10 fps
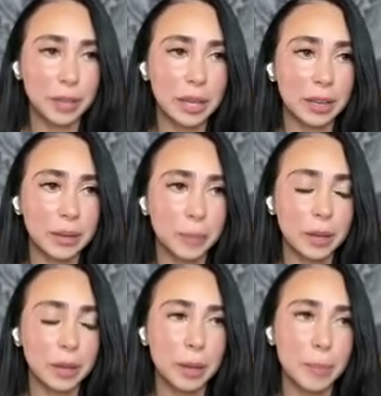Like,
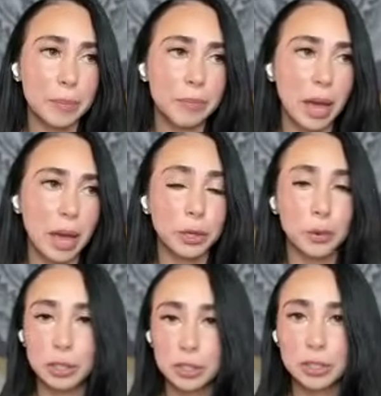how
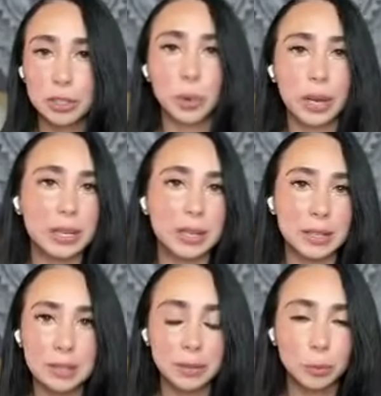we originally went
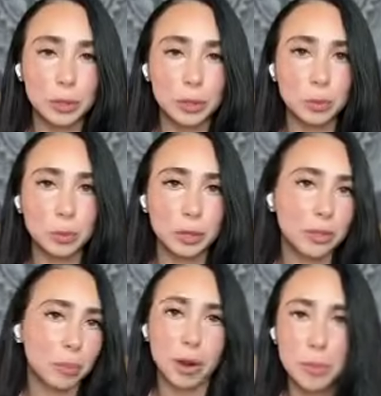in was
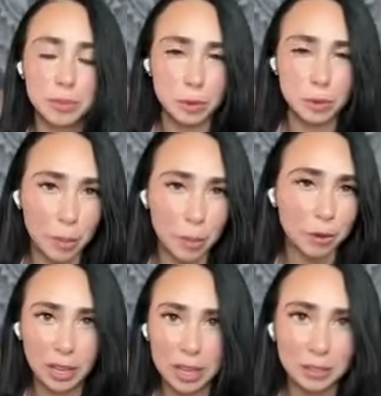with the prompts that
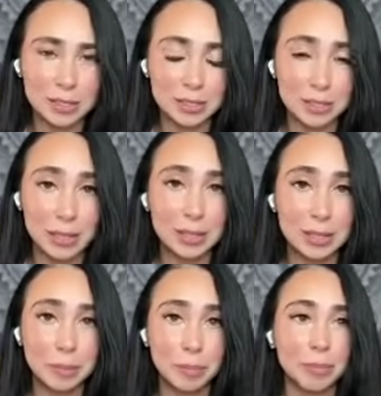Robert gave us,
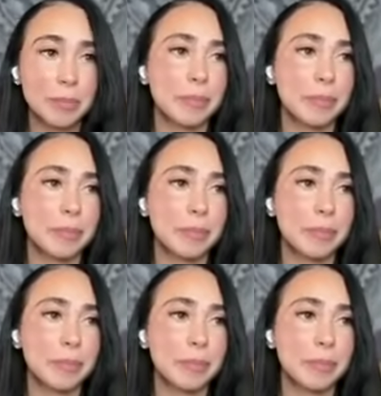and